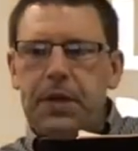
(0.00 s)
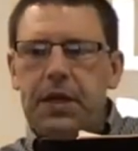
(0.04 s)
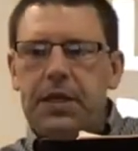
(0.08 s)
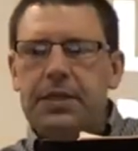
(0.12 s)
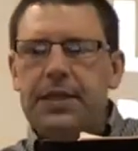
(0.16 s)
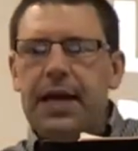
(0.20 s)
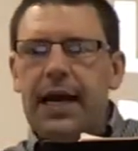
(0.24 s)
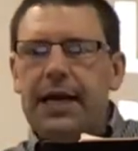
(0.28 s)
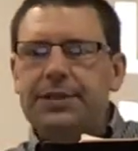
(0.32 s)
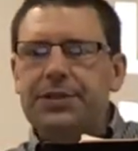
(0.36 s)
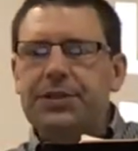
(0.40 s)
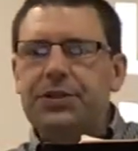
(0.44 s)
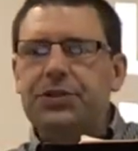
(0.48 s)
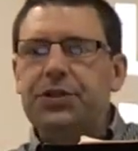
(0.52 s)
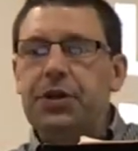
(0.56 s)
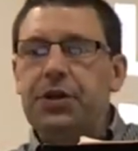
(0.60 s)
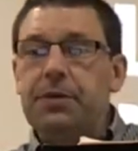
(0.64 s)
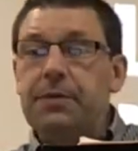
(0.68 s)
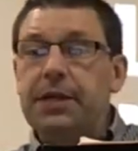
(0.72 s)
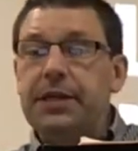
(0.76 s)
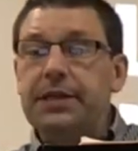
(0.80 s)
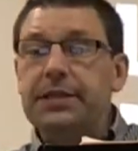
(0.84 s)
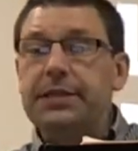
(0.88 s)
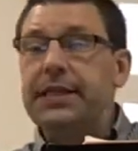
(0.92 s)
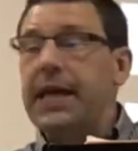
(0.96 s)
Nazi
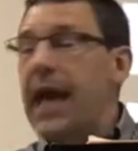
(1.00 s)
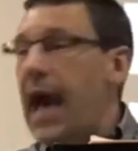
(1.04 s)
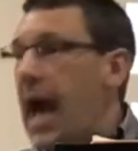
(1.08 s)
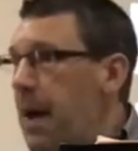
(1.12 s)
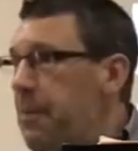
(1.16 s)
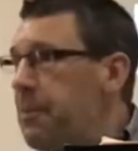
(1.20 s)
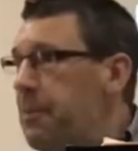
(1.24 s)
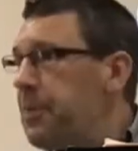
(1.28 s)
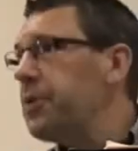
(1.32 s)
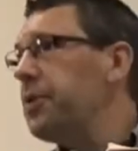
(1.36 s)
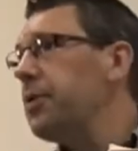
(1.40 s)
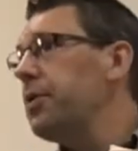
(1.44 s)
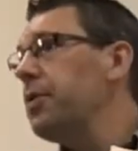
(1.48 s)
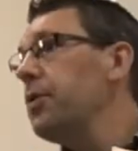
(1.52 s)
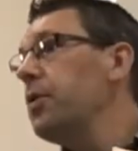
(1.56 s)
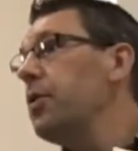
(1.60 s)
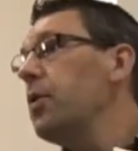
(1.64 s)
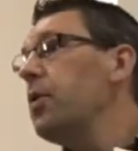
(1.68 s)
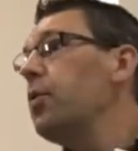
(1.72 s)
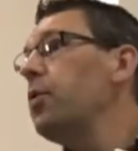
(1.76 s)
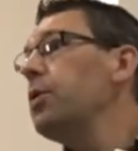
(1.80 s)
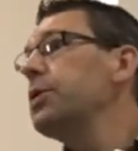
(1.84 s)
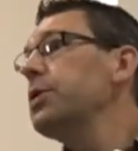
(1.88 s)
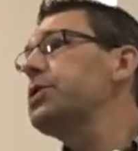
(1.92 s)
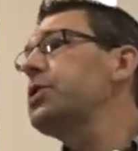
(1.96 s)
Germany's capital
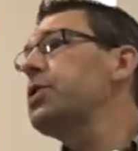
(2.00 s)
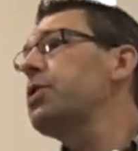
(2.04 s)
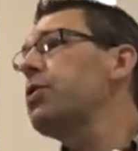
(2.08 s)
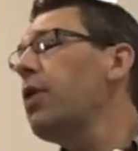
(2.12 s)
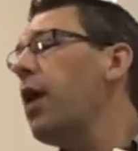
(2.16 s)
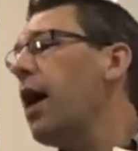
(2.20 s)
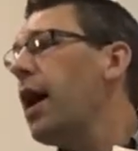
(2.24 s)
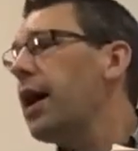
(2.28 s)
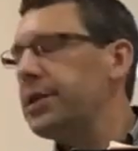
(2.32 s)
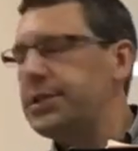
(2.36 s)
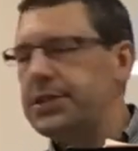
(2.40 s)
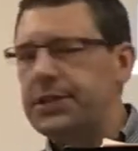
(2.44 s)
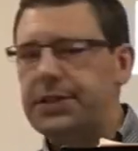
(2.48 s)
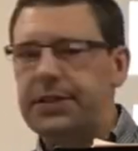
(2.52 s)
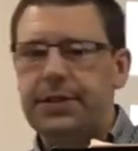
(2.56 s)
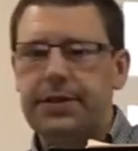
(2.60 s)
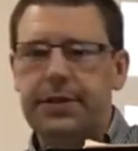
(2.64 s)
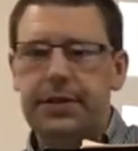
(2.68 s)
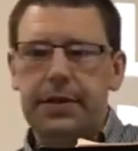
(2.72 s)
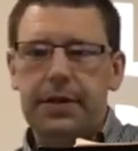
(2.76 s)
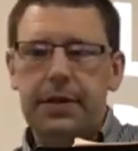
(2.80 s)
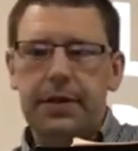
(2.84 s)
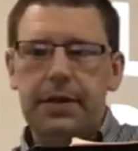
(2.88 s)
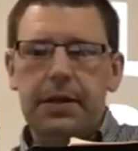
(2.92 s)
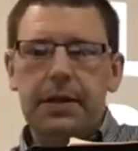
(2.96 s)
was crushed,
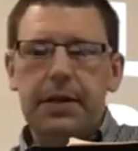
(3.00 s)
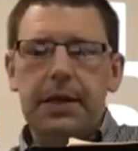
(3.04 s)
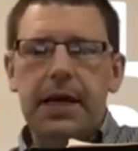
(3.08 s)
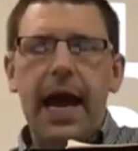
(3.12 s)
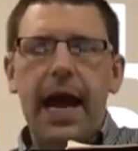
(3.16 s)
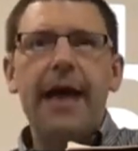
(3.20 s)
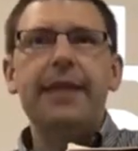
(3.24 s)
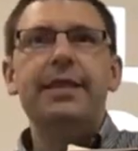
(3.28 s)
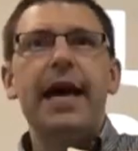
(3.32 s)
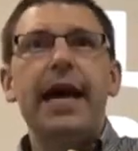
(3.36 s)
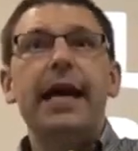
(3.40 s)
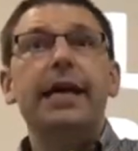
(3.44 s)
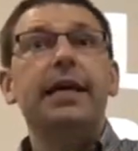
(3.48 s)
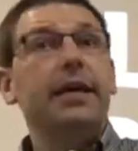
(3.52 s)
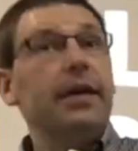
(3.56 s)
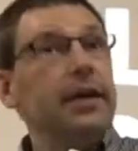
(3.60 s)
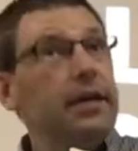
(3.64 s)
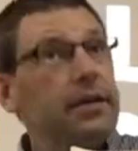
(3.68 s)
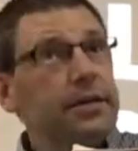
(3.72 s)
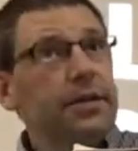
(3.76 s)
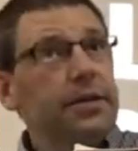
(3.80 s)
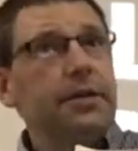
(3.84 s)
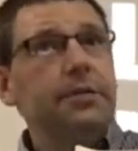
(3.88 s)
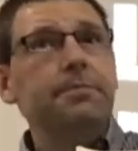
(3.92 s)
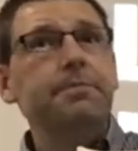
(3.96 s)
and that
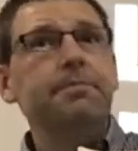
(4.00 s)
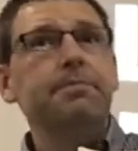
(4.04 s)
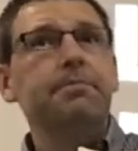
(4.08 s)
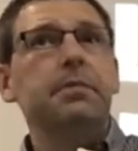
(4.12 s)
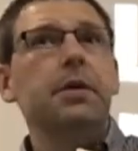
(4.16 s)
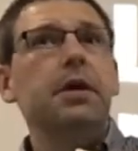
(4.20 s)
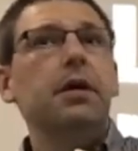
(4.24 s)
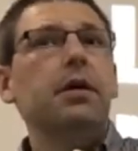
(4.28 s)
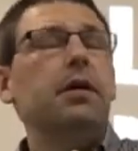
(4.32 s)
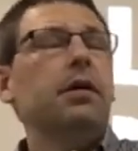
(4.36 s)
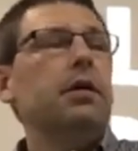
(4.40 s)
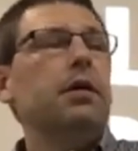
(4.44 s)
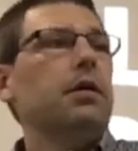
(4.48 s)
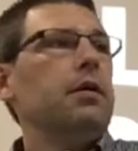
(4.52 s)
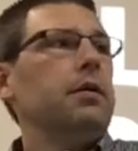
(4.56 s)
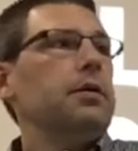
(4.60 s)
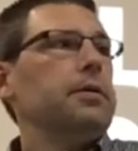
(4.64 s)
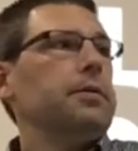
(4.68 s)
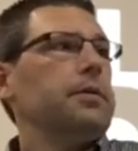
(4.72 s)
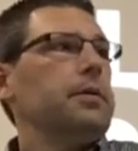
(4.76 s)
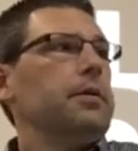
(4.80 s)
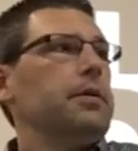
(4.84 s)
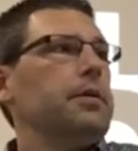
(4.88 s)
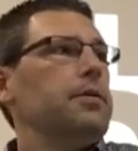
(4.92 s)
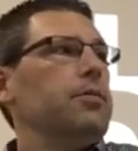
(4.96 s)
kingdom
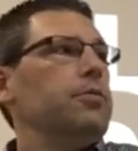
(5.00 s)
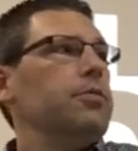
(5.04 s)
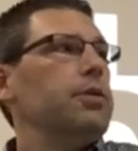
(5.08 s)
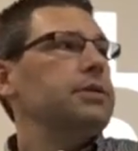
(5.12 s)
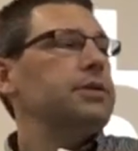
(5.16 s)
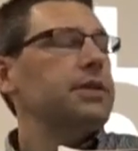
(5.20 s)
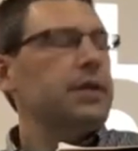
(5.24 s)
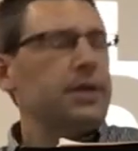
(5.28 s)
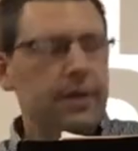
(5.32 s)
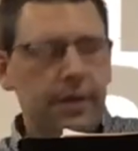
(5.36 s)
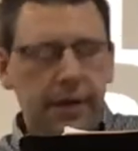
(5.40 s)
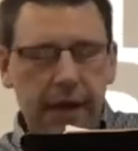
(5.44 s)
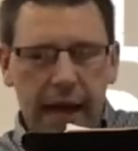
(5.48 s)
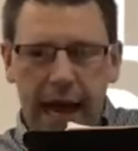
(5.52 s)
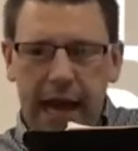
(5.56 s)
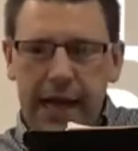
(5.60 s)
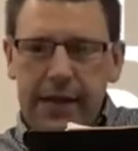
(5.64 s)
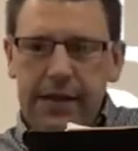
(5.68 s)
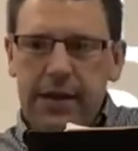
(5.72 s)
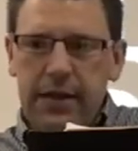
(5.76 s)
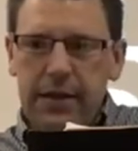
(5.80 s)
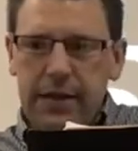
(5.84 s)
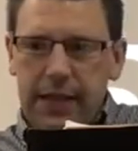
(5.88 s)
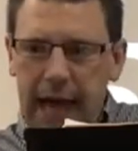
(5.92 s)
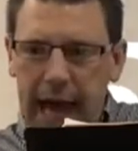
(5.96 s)
was,
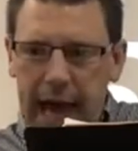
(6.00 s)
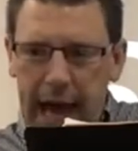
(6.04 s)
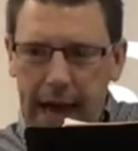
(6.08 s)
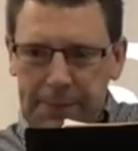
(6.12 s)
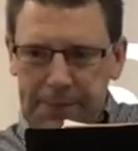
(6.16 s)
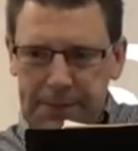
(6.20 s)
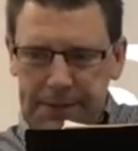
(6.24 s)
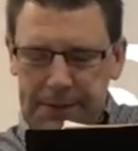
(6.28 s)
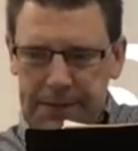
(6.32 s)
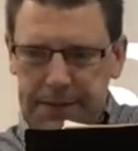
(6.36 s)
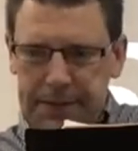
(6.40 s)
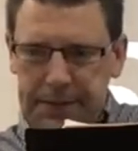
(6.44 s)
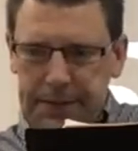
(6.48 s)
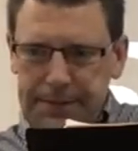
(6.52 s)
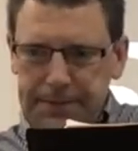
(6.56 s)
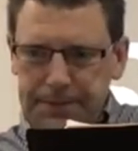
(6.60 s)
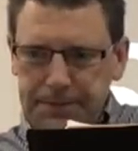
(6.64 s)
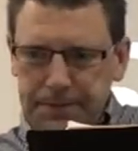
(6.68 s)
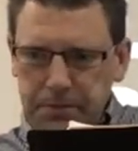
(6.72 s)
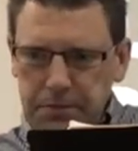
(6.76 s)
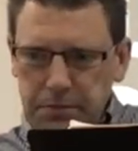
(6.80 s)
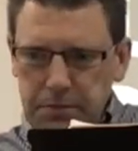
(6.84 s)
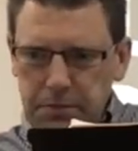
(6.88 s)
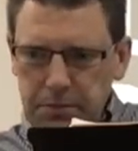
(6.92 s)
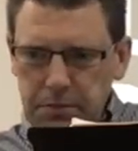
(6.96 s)
had collapsed.
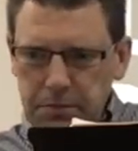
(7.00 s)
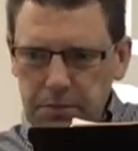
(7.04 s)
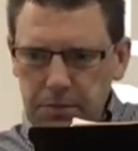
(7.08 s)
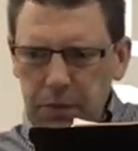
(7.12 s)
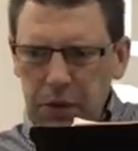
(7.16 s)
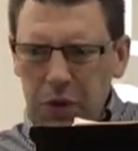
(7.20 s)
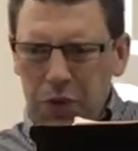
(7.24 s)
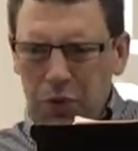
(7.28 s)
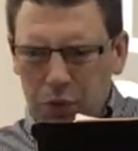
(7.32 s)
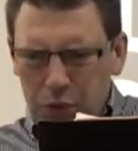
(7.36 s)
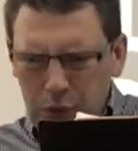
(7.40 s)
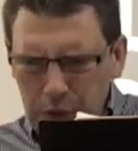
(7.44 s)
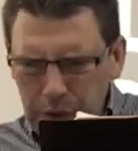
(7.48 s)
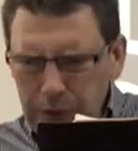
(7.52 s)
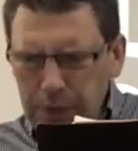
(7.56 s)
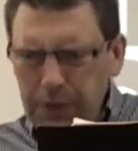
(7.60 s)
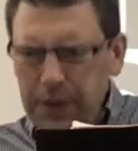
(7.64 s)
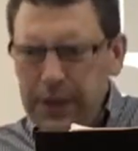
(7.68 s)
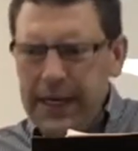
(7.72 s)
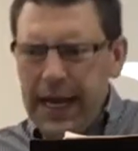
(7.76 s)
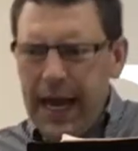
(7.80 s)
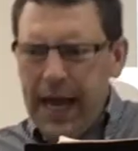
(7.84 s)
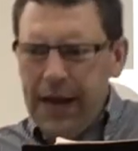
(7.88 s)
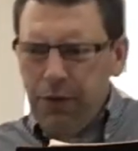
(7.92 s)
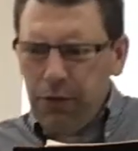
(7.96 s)

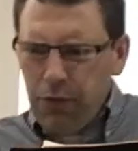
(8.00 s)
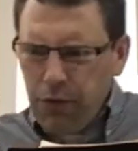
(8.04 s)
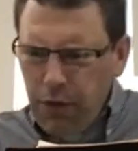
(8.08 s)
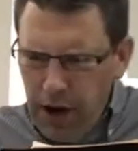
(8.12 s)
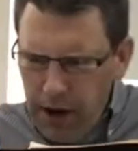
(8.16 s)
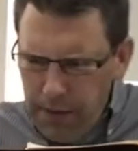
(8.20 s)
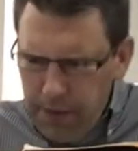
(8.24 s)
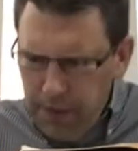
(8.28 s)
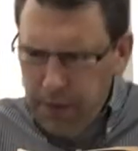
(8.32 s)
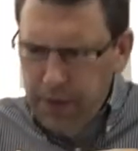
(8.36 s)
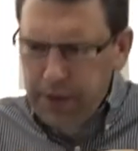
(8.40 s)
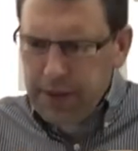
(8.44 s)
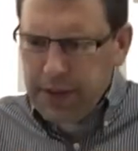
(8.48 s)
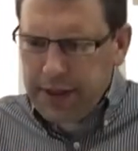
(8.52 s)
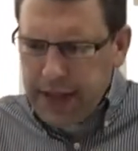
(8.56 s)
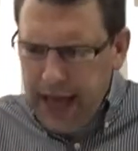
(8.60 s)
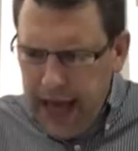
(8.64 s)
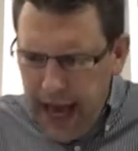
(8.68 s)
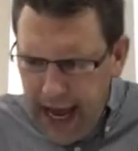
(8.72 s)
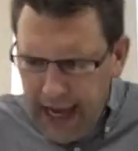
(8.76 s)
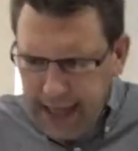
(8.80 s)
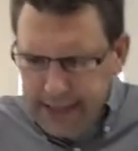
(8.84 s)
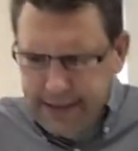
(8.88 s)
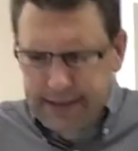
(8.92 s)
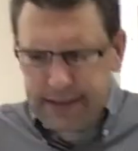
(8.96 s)
Ruin and rubble,
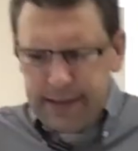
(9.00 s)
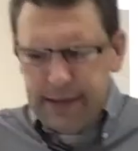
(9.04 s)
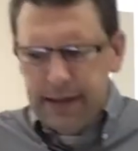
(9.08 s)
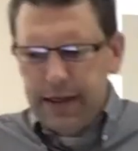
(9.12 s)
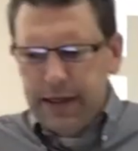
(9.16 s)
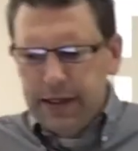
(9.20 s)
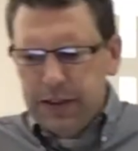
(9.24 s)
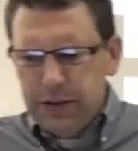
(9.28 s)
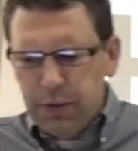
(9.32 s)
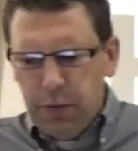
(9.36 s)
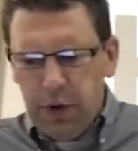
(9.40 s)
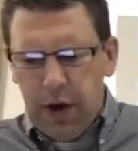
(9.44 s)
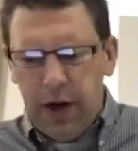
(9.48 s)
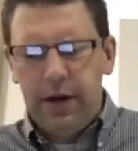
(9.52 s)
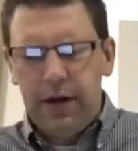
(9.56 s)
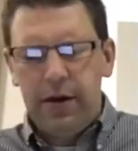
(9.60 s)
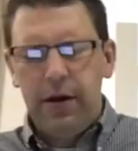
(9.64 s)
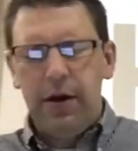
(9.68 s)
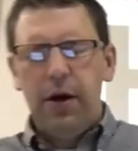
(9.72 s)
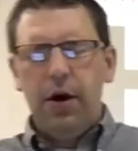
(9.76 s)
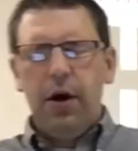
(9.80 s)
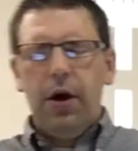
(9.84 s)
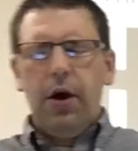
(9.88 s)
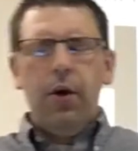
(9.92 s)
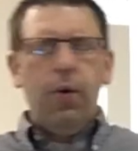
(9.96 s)
that is
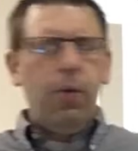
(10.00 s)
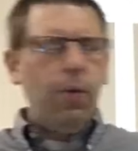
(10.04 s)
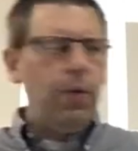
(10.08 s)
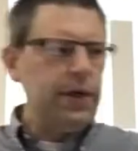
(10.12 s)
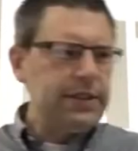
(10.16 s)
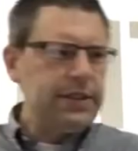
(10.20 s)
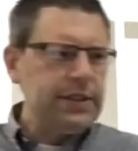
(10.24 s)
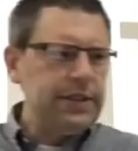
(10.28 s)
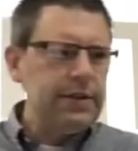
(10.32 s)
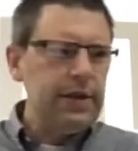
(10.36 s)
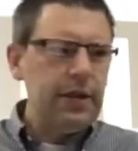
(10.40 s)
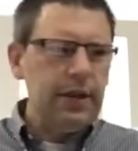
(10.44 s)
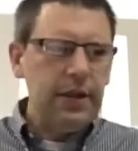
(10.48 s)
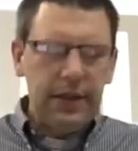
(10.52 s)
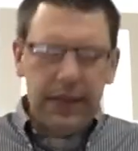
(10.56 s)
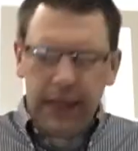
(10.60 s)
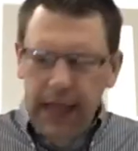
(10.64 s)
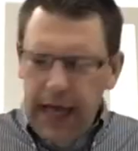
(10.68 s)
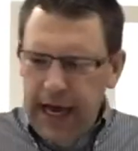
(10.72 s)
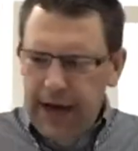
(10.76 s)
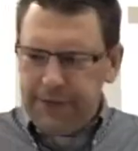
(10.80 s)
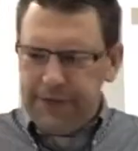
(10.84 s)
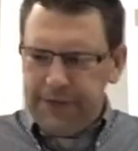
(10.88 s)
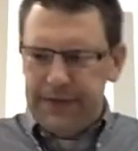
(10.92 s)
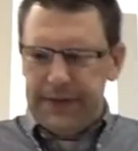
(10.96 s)
what was
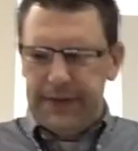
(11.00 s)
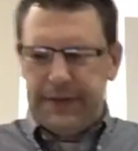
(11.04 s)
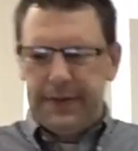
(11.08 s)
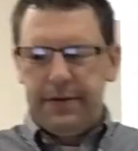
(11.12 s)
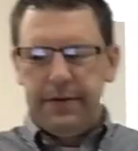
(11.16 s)
left.